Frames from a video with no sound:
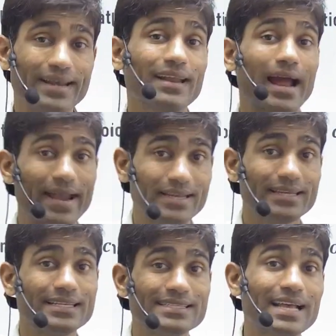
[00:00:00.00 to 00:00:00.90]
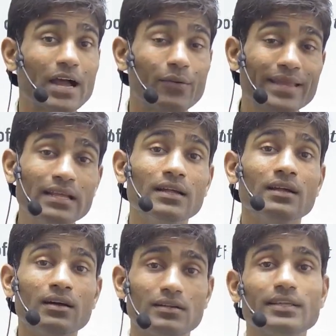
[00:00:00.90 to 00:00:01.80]
identities are having
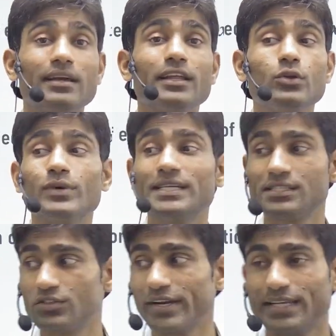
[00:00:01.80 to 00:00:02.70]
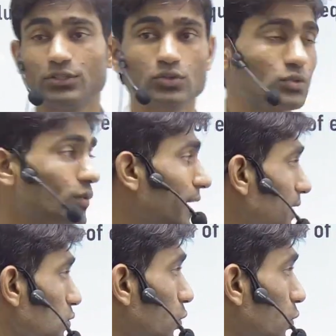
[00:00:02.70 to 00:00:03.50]
their inverse ratios. Okay, so you